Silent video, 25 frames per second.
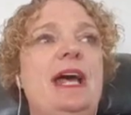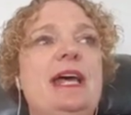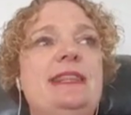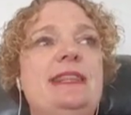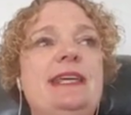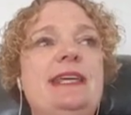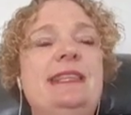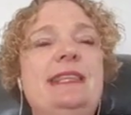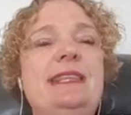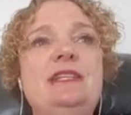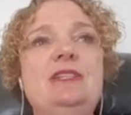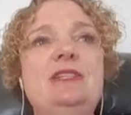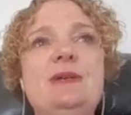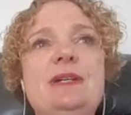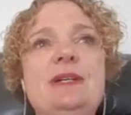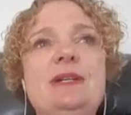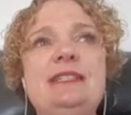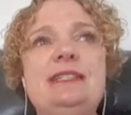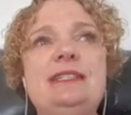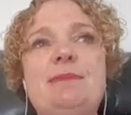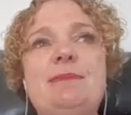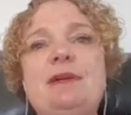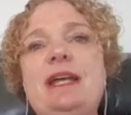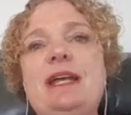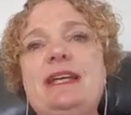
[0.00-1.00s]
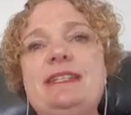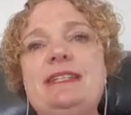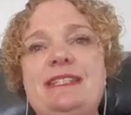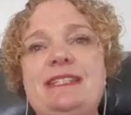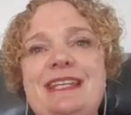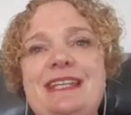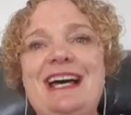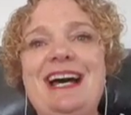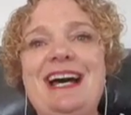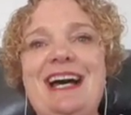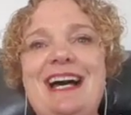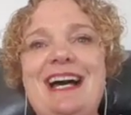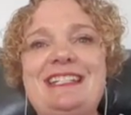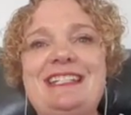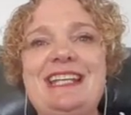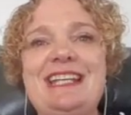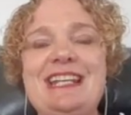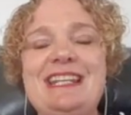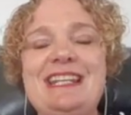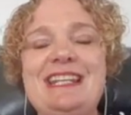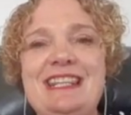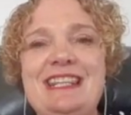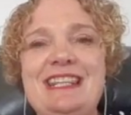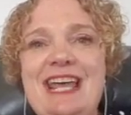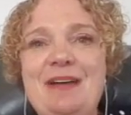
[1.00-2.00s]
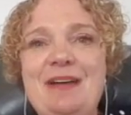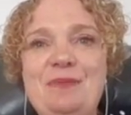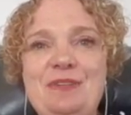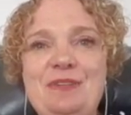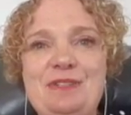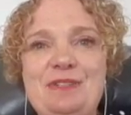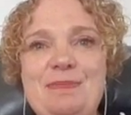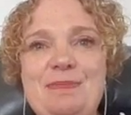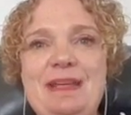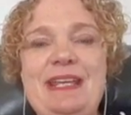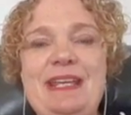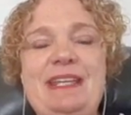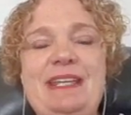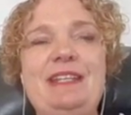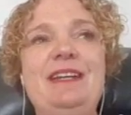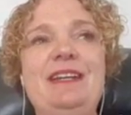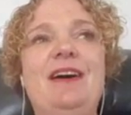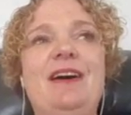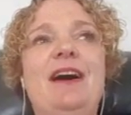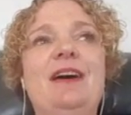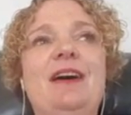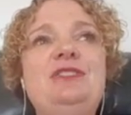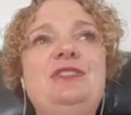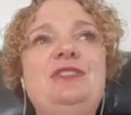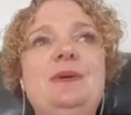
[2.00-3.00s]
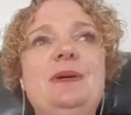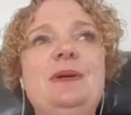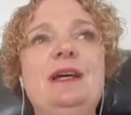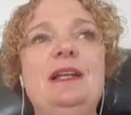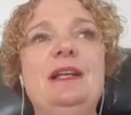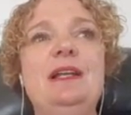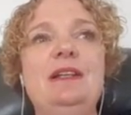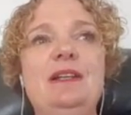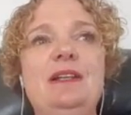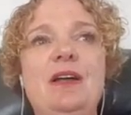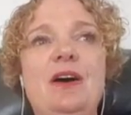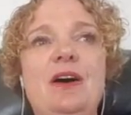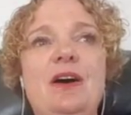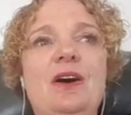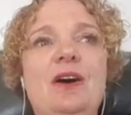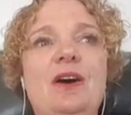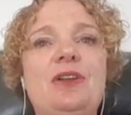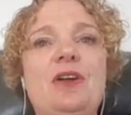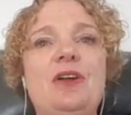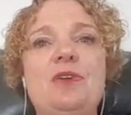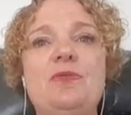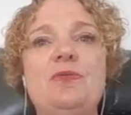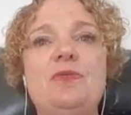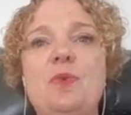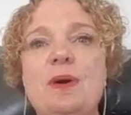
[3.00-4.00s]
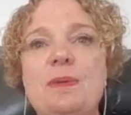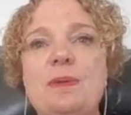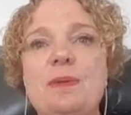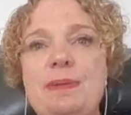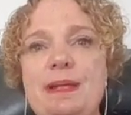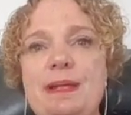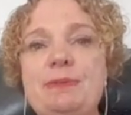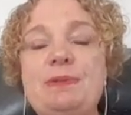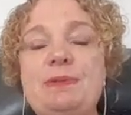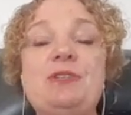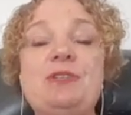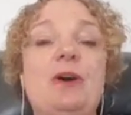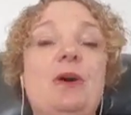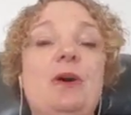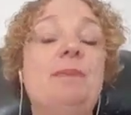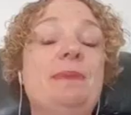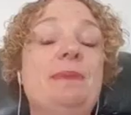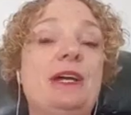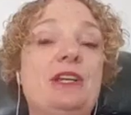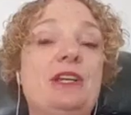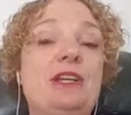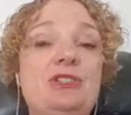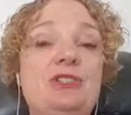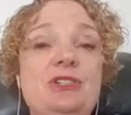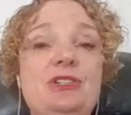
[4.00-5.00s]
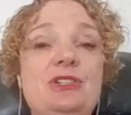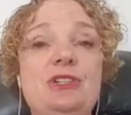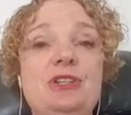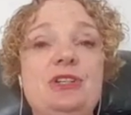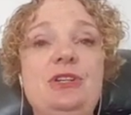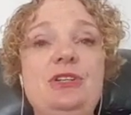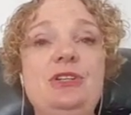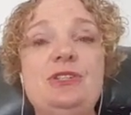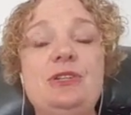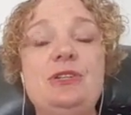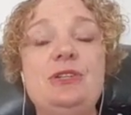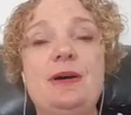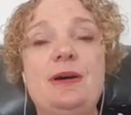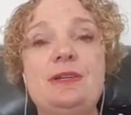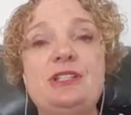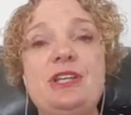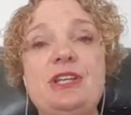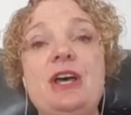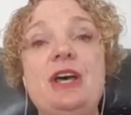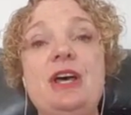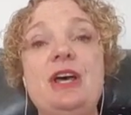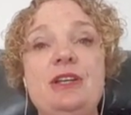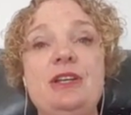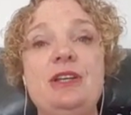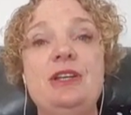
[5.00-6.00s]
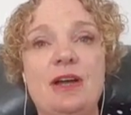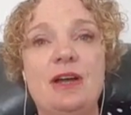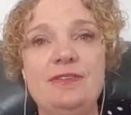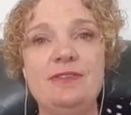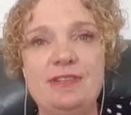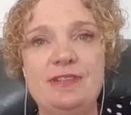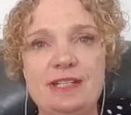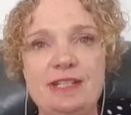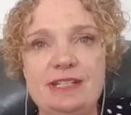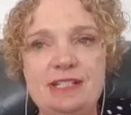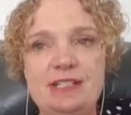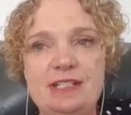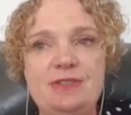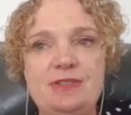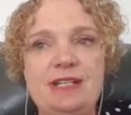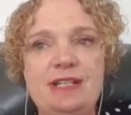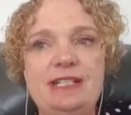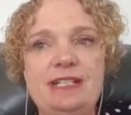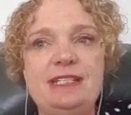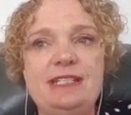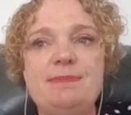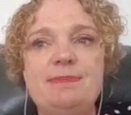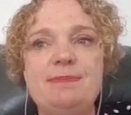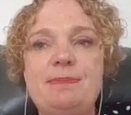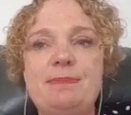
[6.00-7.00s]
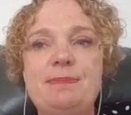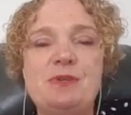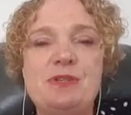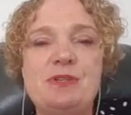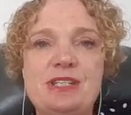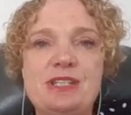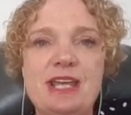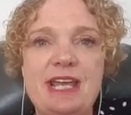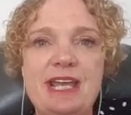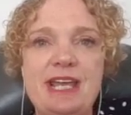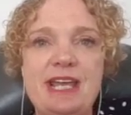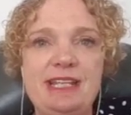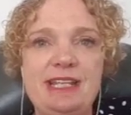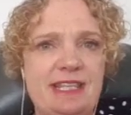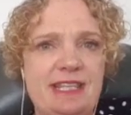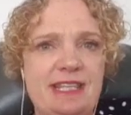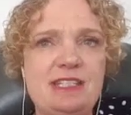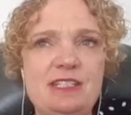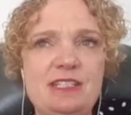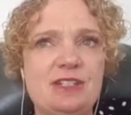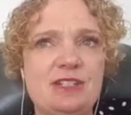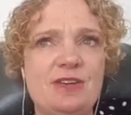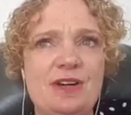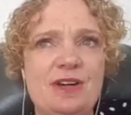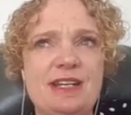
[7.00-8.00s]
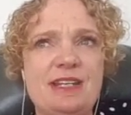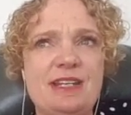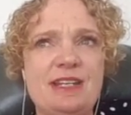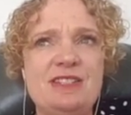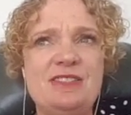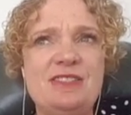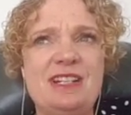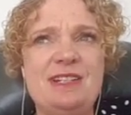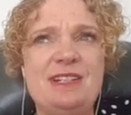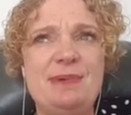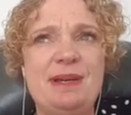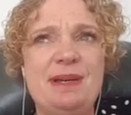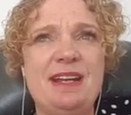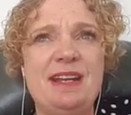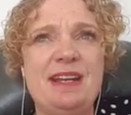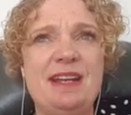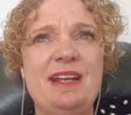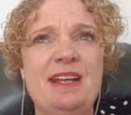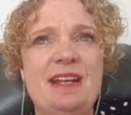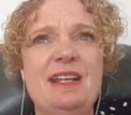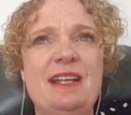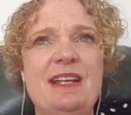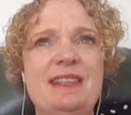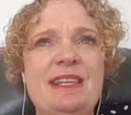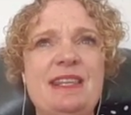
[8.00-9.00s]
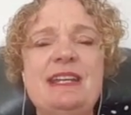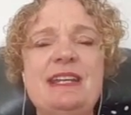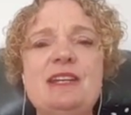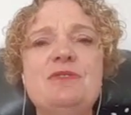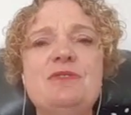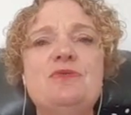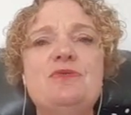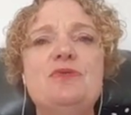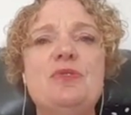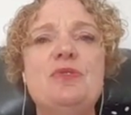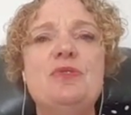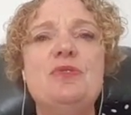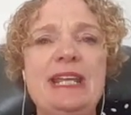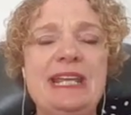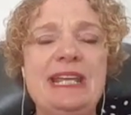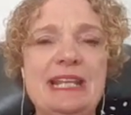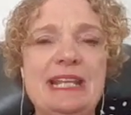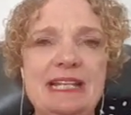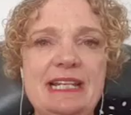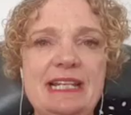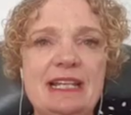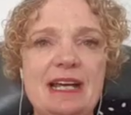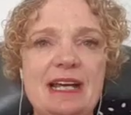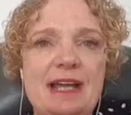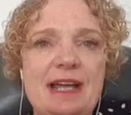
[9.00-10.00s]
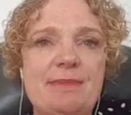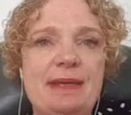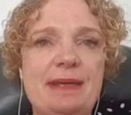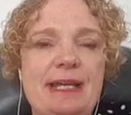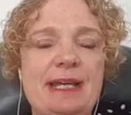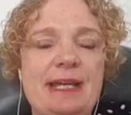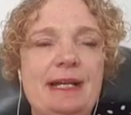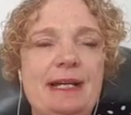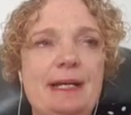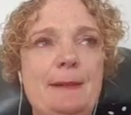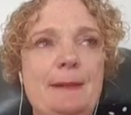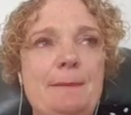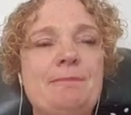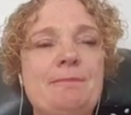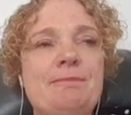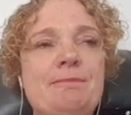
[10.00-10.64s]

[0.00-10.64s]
Then they're doing someone else's art. And that was me. I was doing a lot of what people told me I should do. So I was going for industries that people were saying, yeah, this is a great industry, but they didn't really light me up.